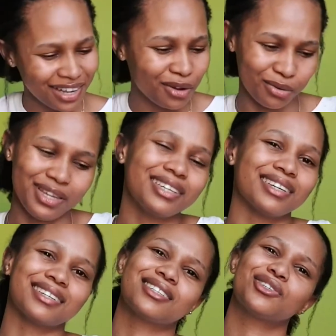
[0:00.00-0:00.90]
Oh
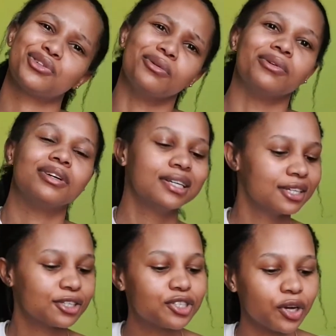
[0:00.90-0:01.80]
really? Sure.
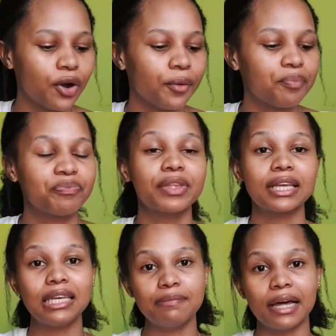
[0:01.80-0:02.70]
So
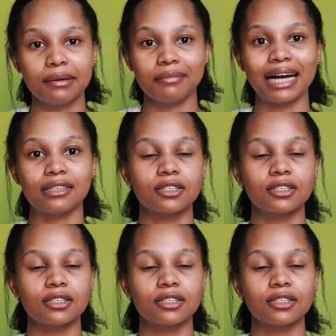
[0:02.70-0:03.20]
keep that in mind.